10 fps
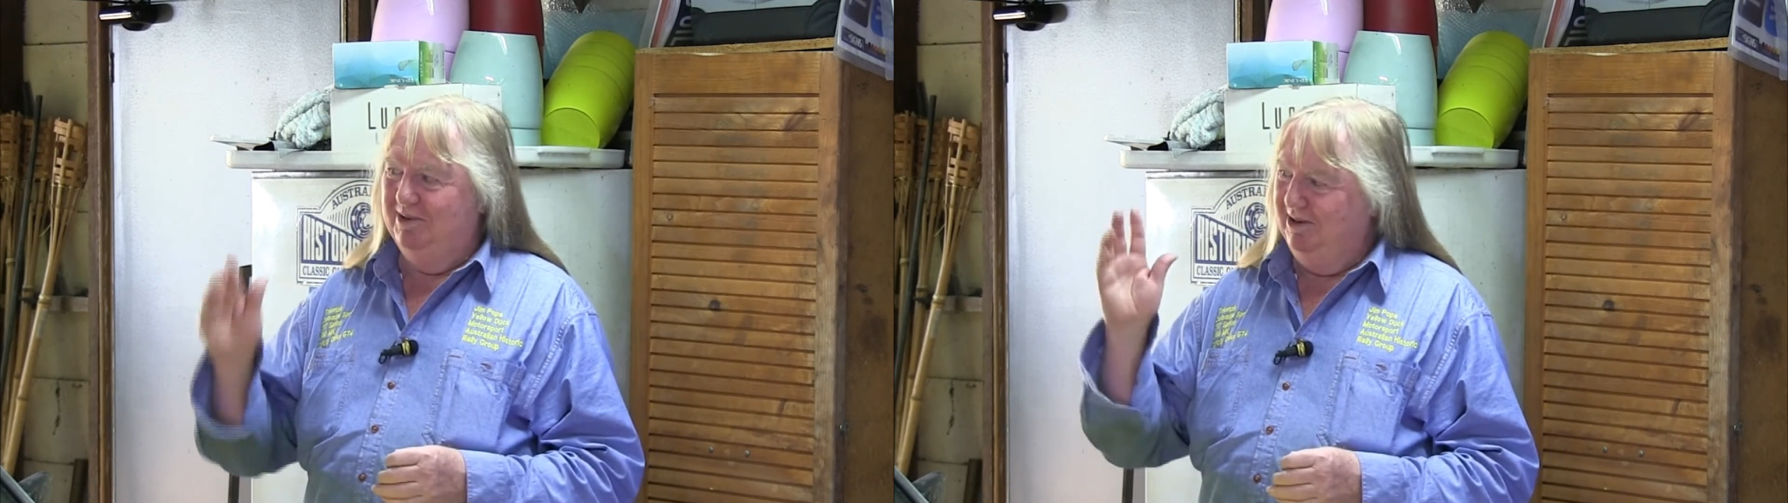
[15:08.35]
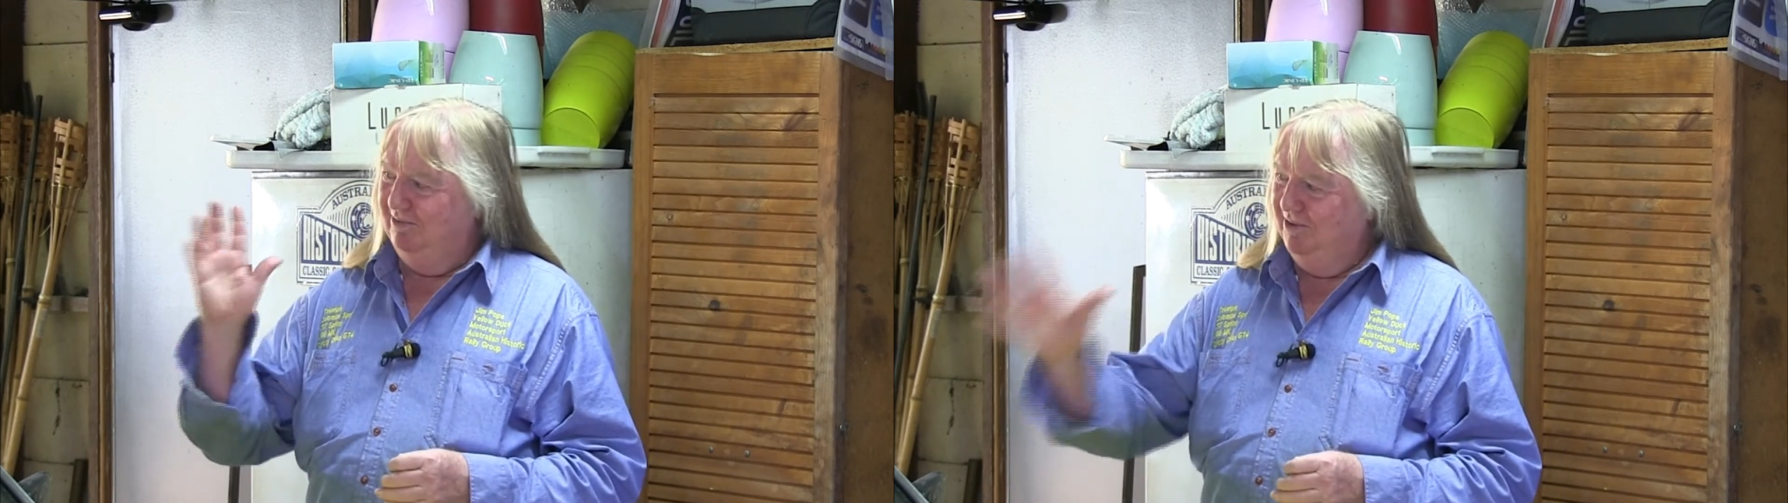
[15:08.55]

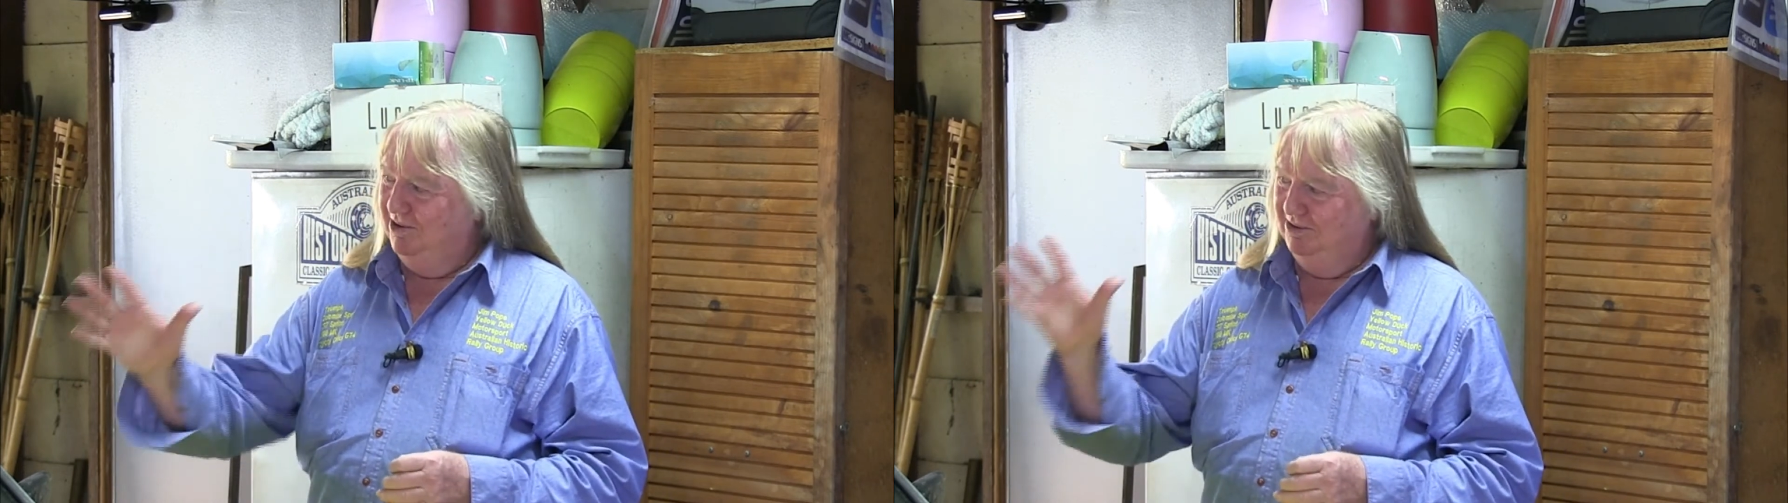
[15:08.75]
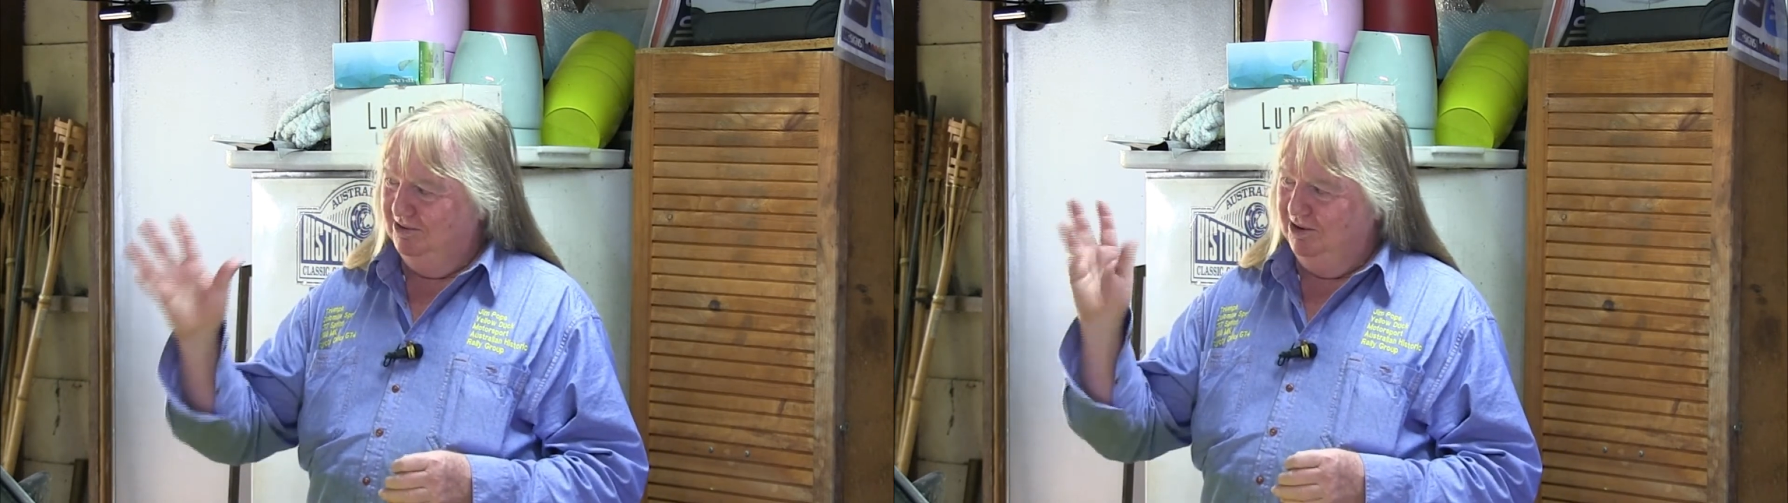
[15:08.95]
and the
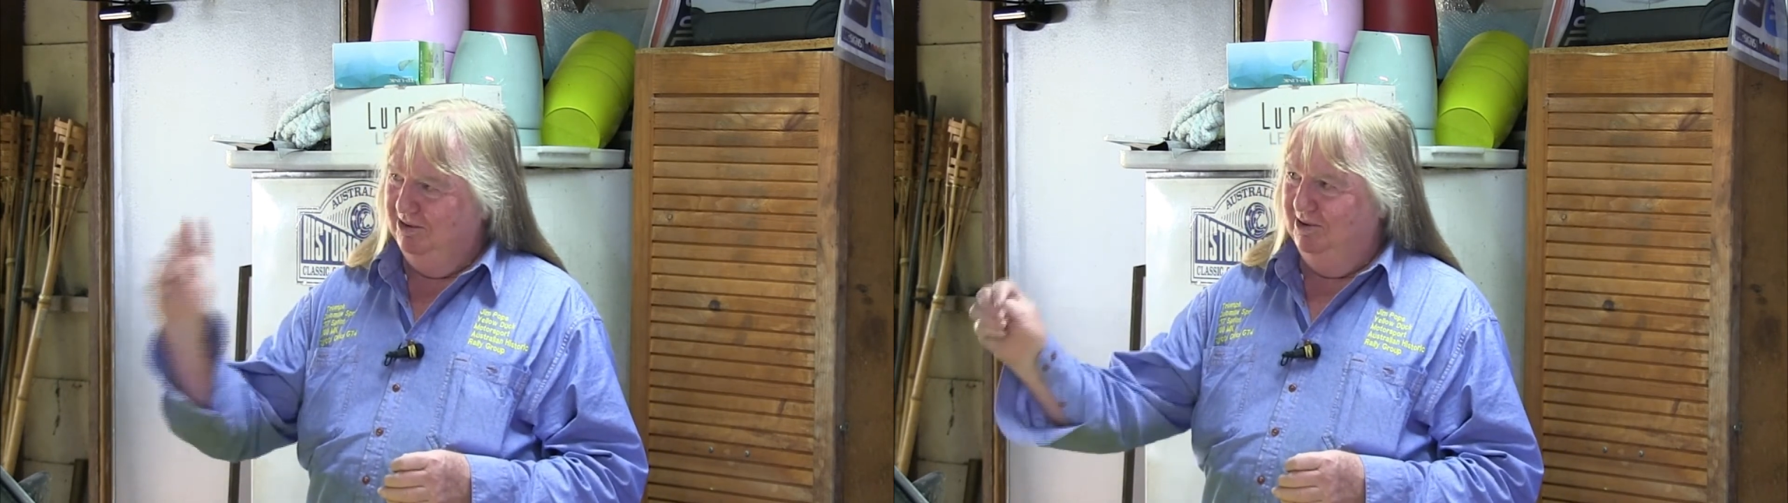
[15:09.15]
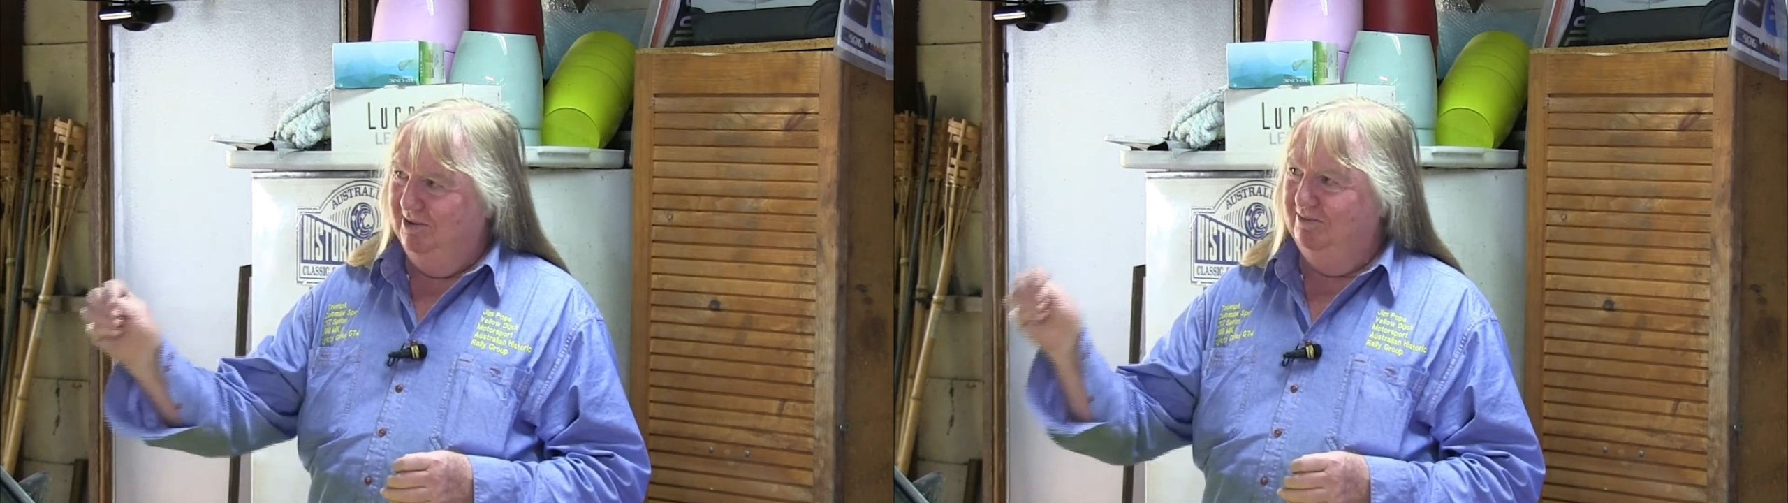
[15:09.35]
officials
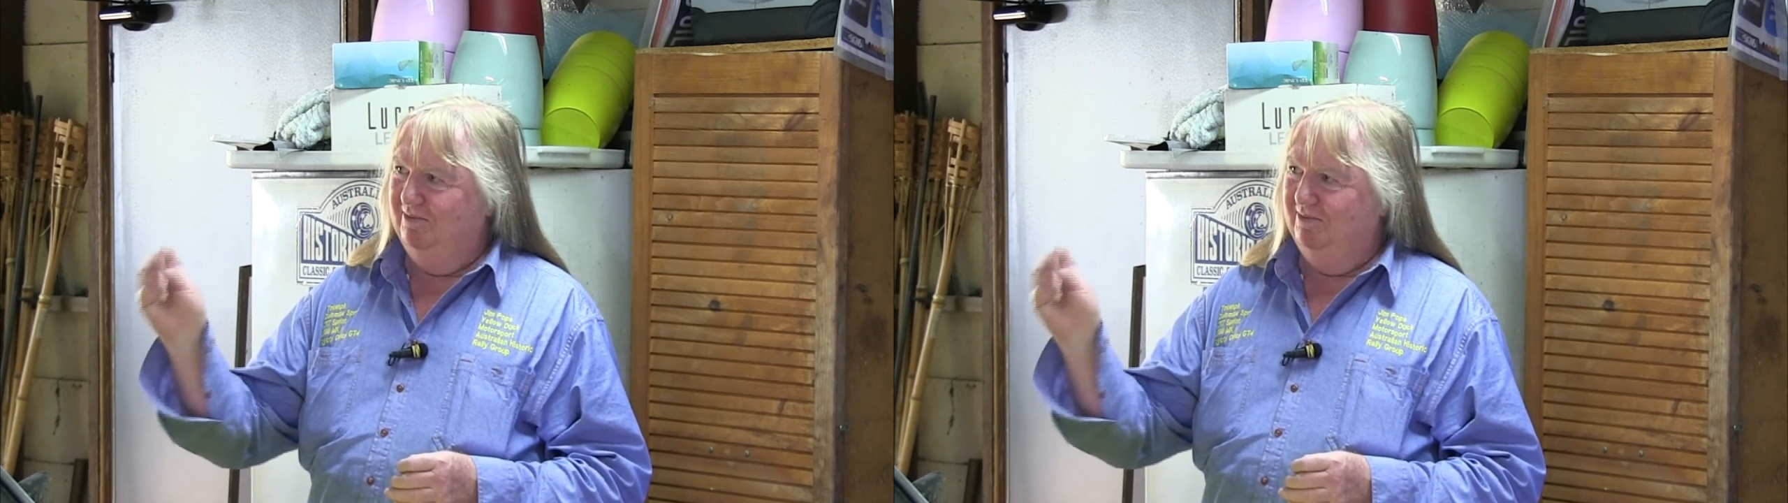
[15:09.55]
doing the